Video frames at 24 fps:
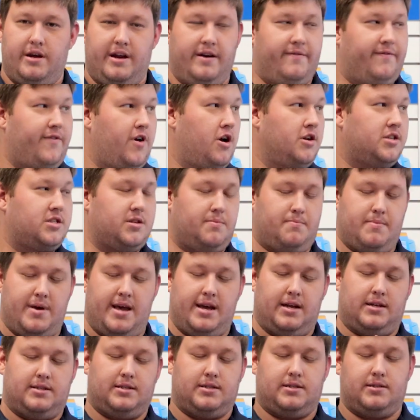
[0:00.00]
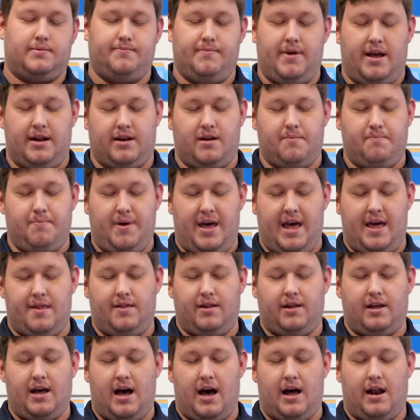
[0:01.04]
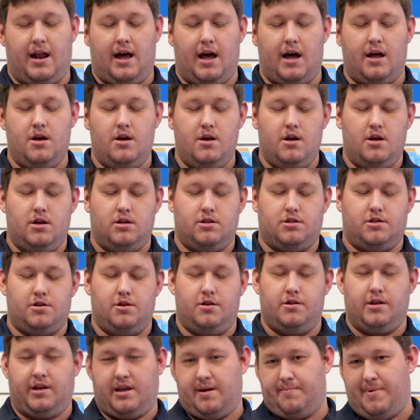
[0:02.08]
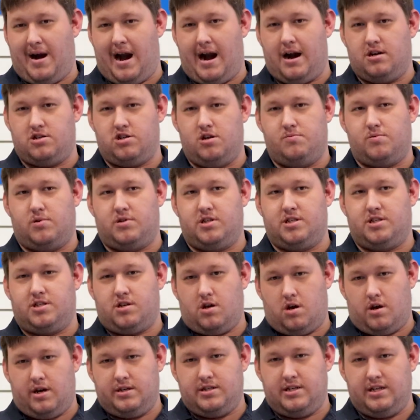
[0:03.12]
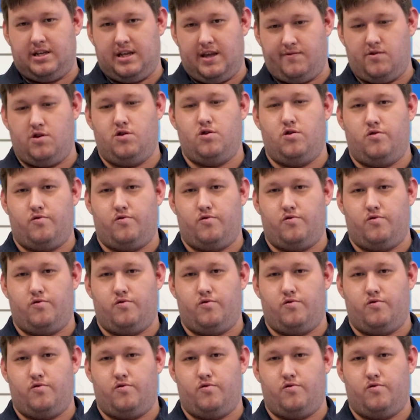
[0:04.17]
invert to mix, and compare the colour to the comparator tube on the side to give you